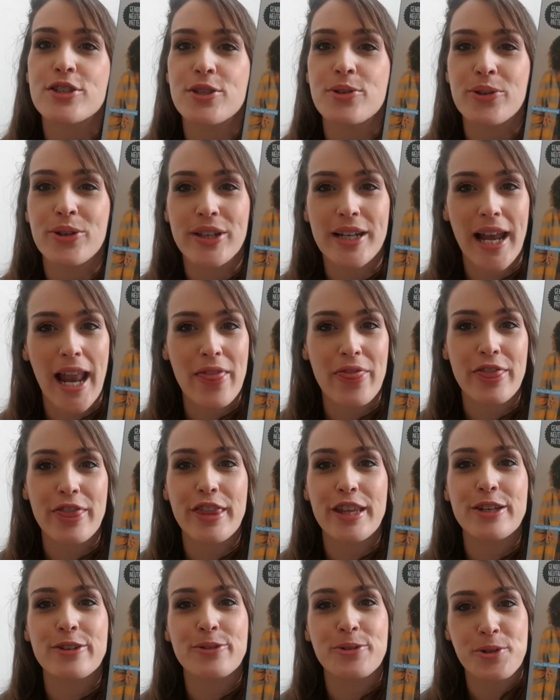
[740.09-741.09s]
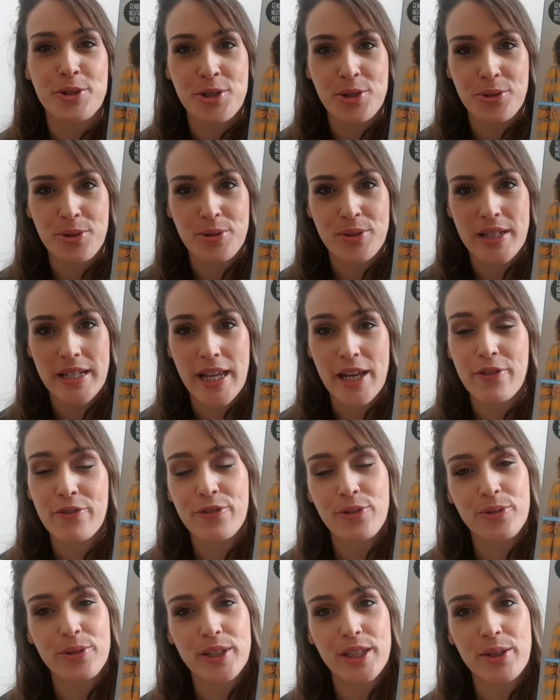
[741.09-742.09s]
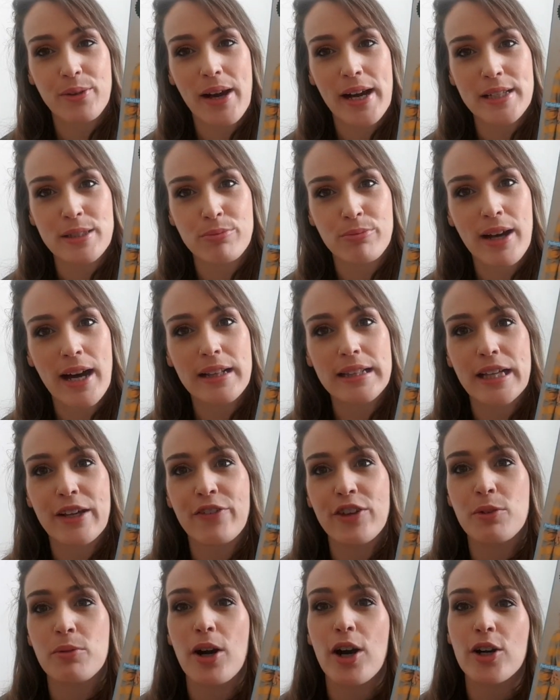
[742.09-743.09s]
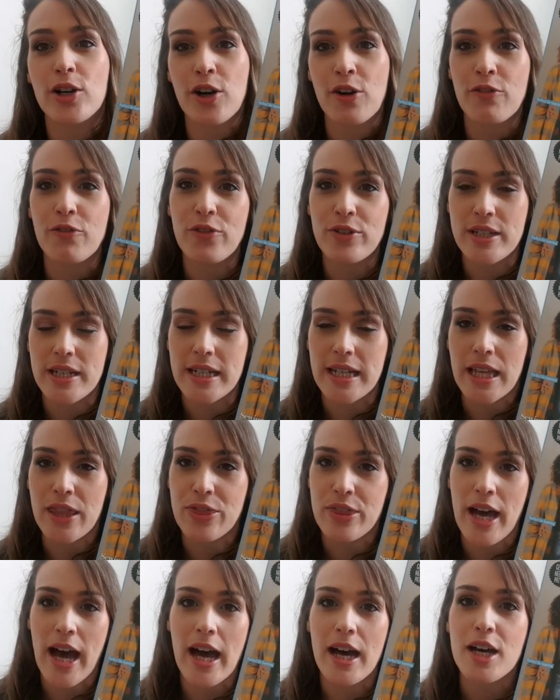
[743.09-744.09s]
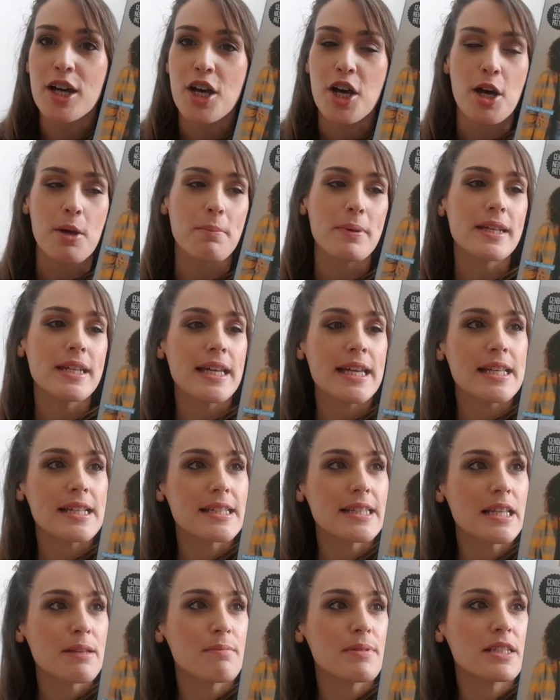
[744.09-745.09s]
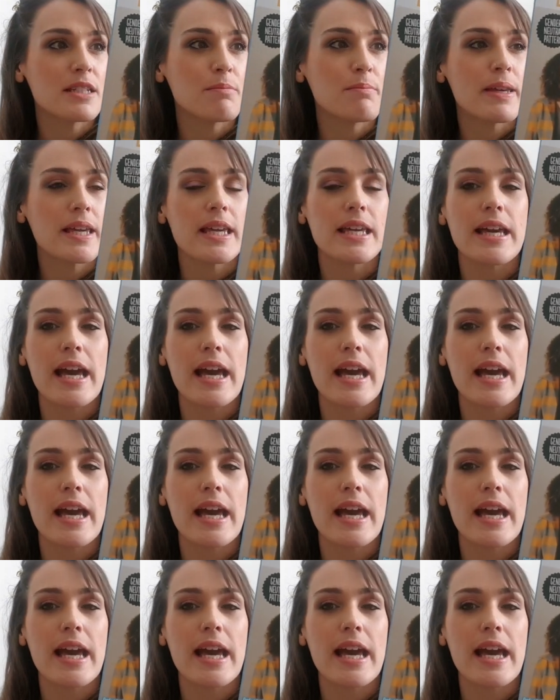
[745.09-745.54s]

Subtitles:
You can lengthen or shorten it for you as well if you are confident in that. But it seems to be